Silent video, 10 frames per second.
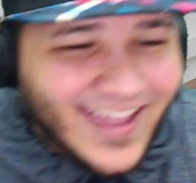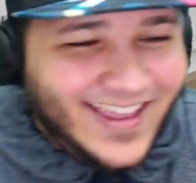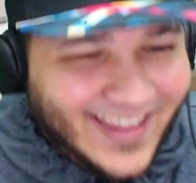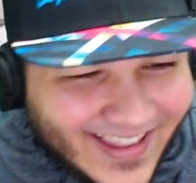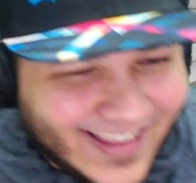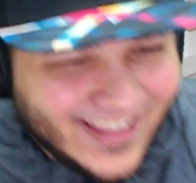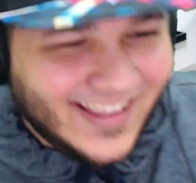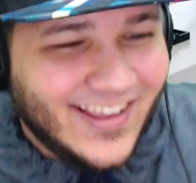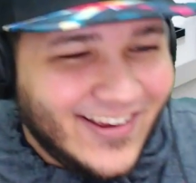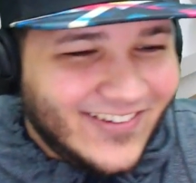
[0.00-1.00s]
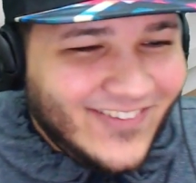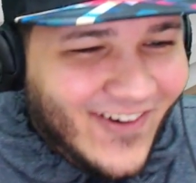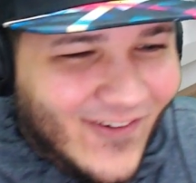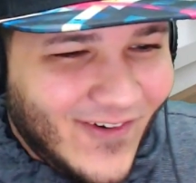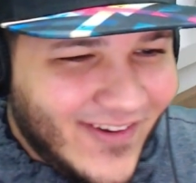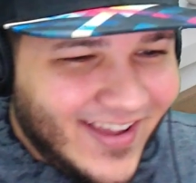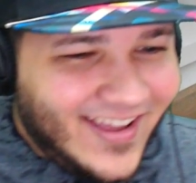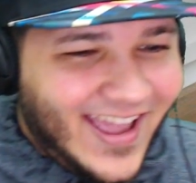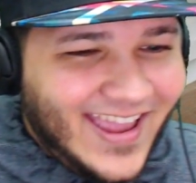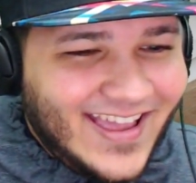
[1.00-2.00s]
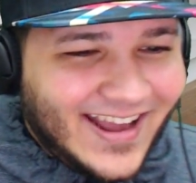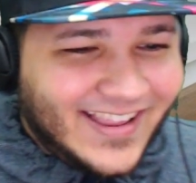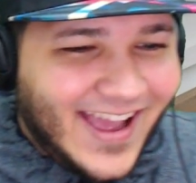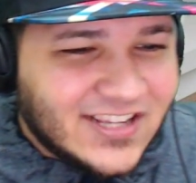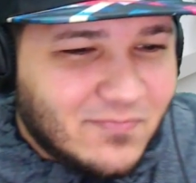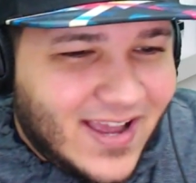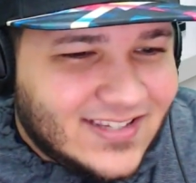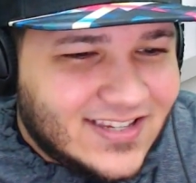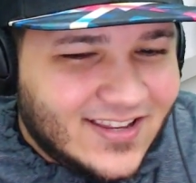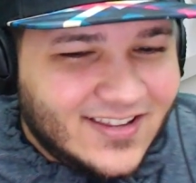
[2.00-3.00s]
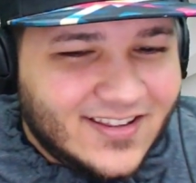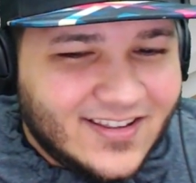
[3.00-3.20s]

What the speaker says: Hey. Woo! And you got a gas mask?